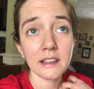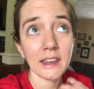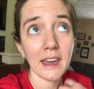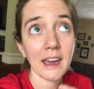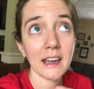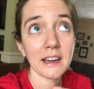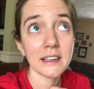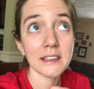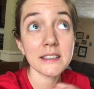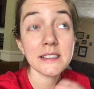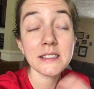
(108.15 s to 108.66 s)

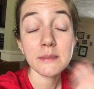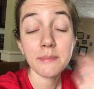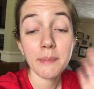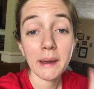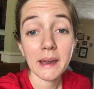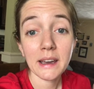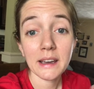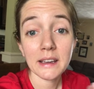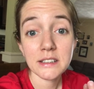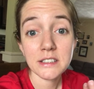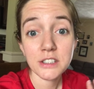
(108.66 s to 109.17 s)

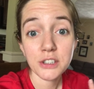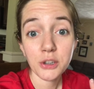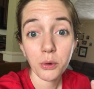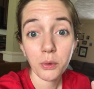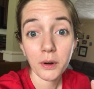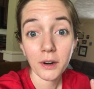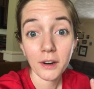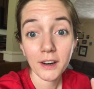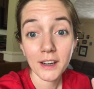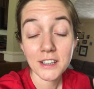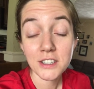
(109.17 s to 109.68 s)
expand
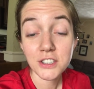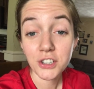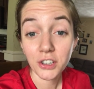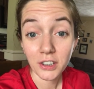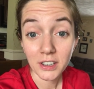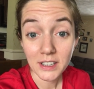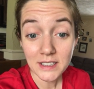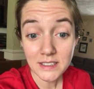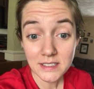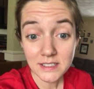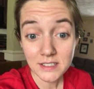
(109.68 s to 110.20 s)
your
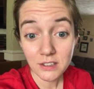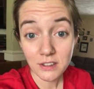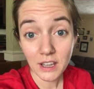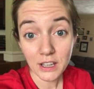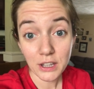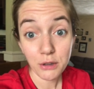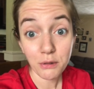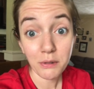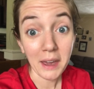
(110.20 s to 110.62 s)
endurance so that you